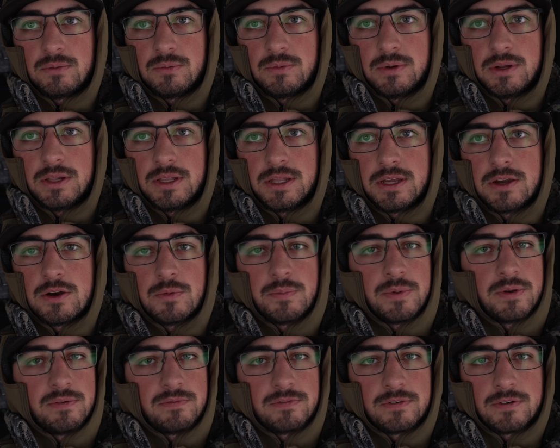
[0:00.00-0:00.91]
Really
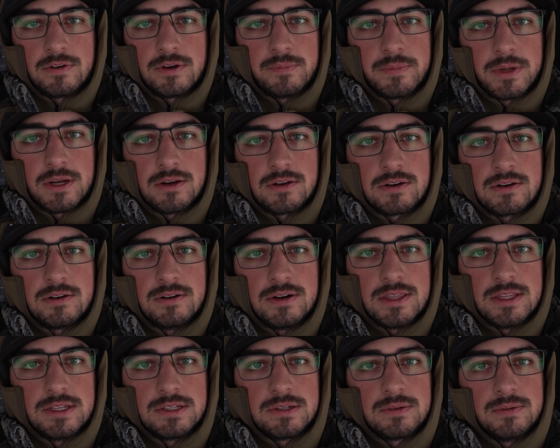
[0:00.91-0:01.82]
hoping for a miracle
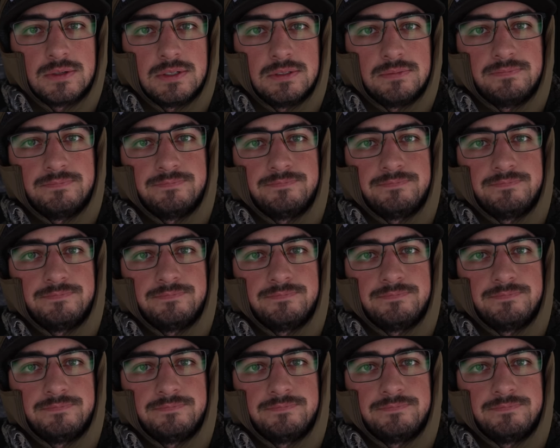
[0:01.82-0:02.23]
on this one.